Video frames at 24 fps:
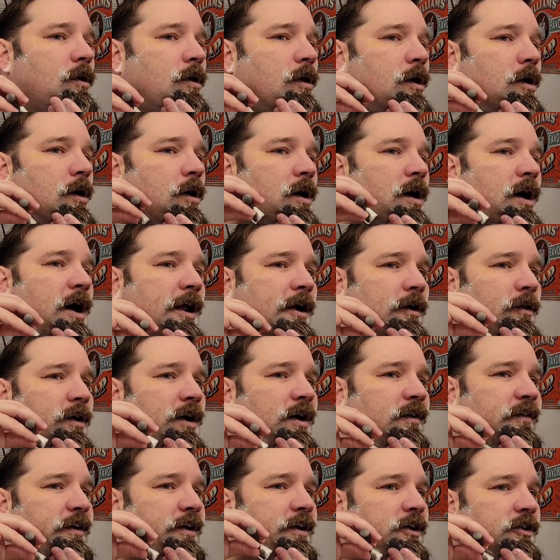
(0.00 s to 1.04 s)
I don't
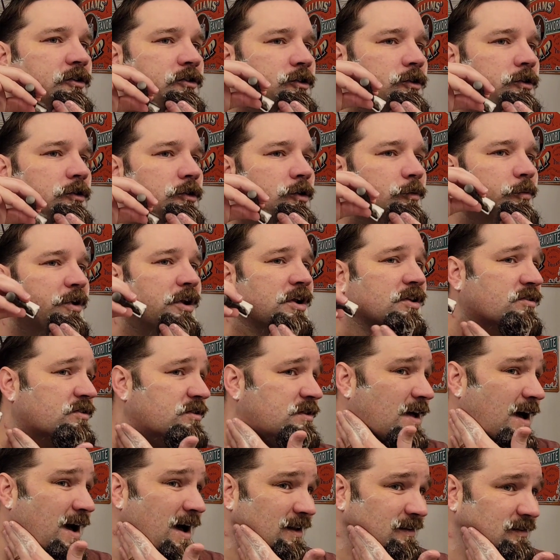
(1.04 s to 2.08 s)
have that issue. I mean, it's
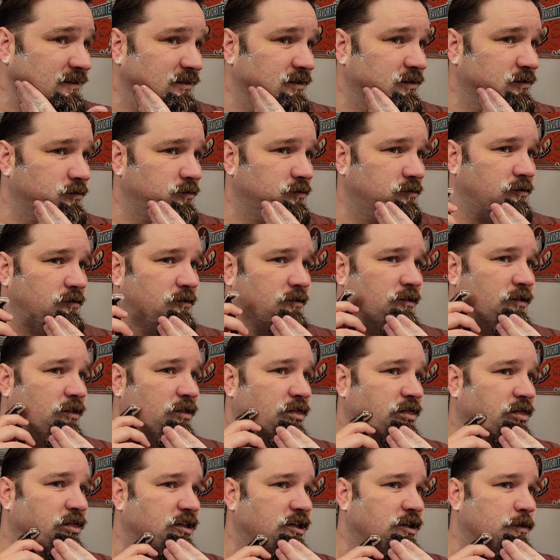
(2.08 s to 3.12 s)
not
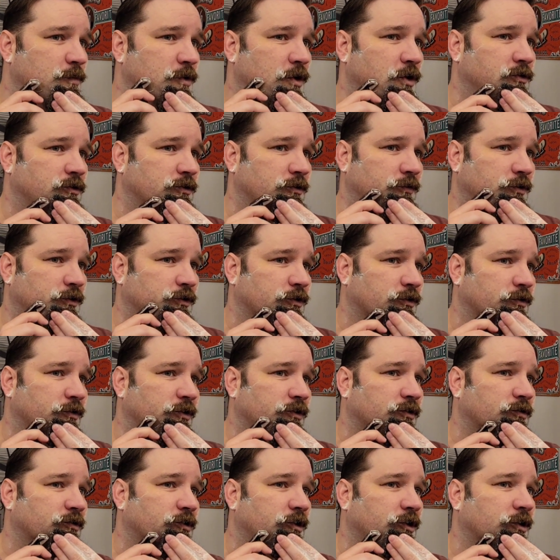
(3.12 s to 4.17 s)
the most efficient
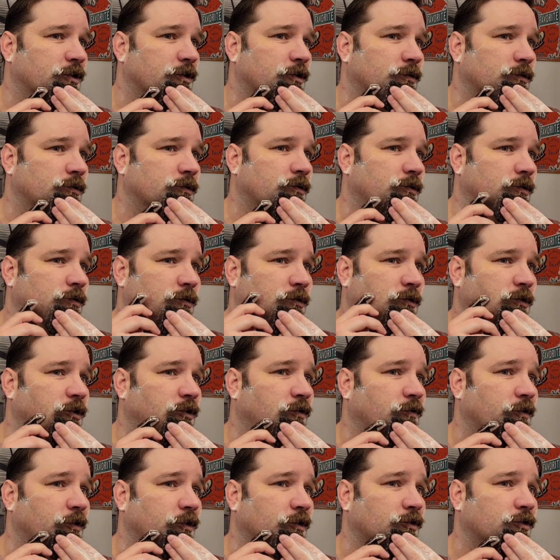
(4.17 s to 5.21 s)
razor I own as
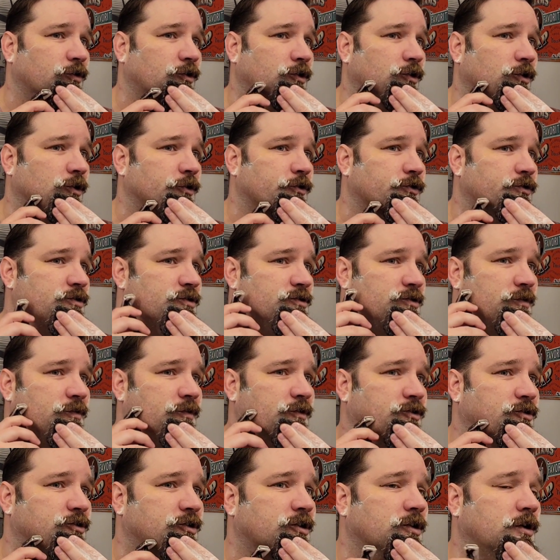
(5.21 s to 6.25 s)
far as closeness of the
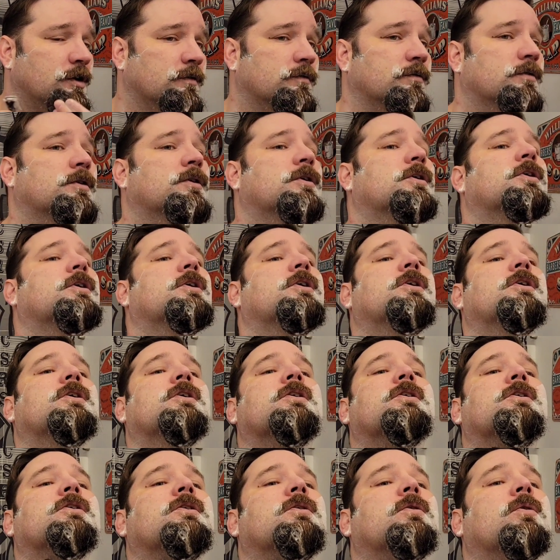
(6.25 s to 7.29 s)
shave
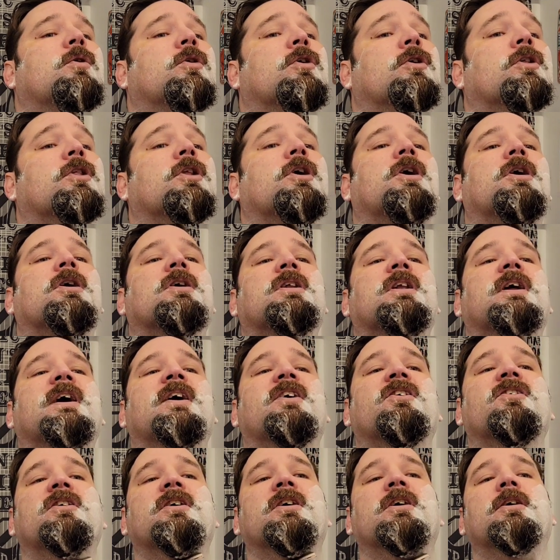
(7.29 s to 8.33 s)
or
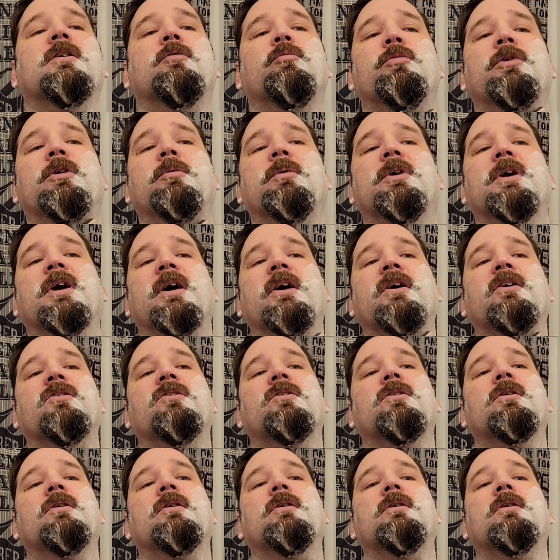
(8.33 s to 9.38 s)
long-lasting BBS.
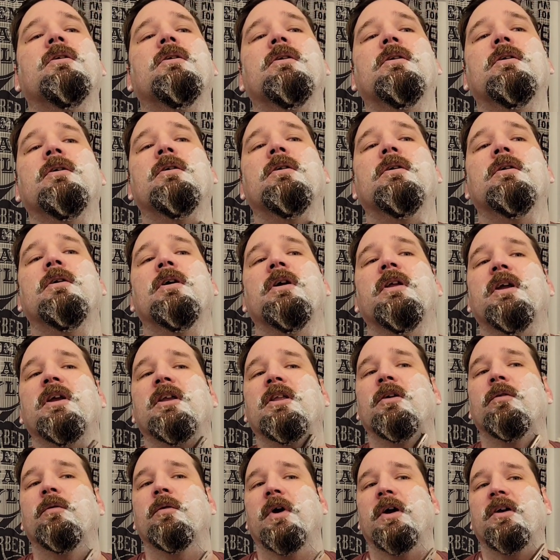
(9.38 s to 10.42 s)
I think
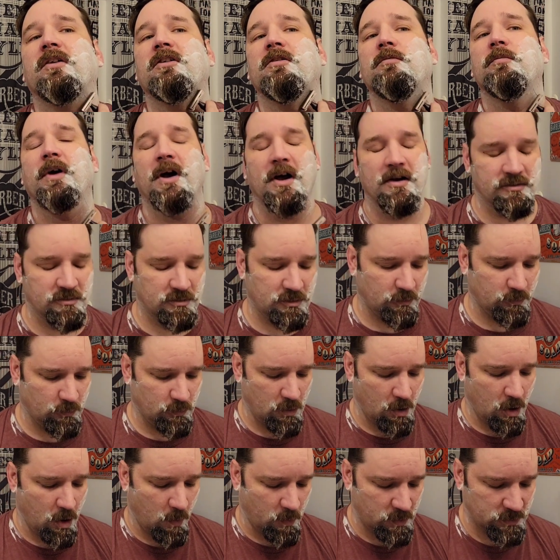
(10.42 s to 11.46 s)
the Rex Ambassador will
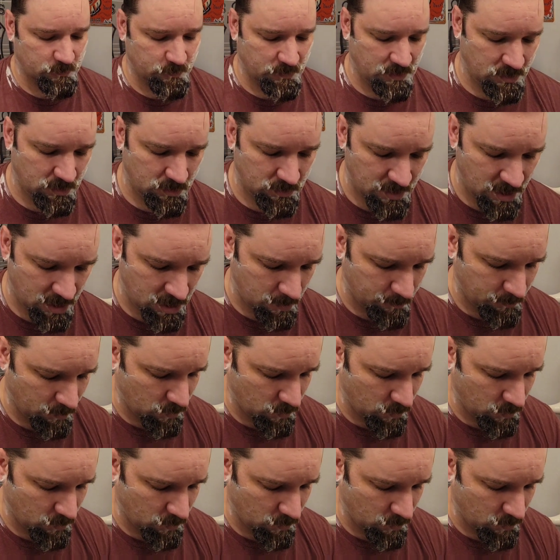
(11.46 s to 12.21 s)
always be that number